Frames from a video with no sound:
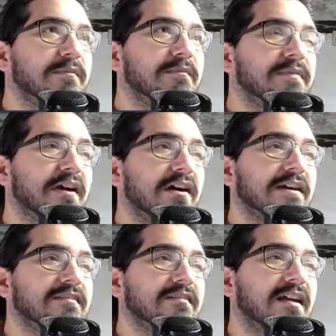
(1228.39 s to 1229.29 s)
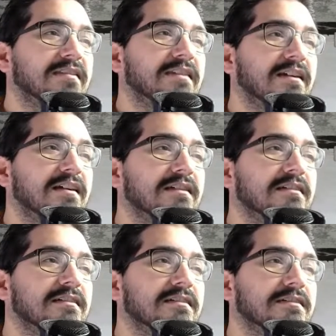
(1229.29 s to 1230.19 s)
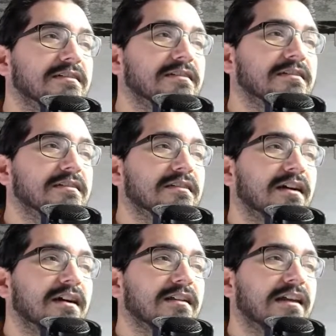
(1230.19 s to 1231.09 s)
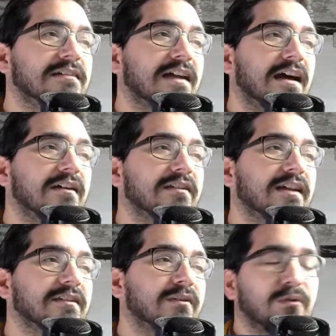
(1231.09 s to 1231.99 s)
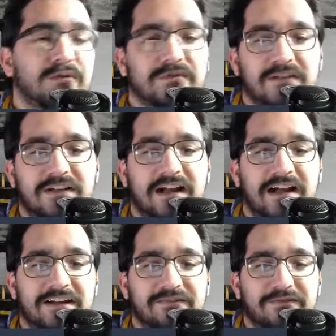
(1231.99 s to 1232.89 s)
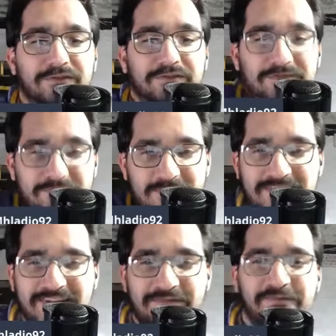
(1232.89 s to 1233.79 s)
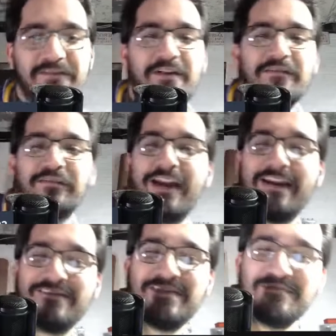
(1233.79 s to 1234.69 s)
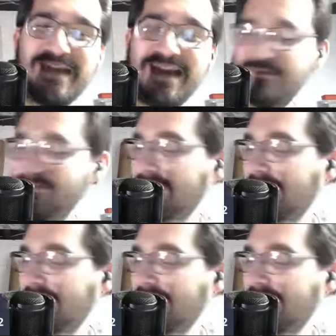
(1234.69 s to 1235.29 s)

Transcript: Bianca just had to lay down in the corner and hide for for half the match.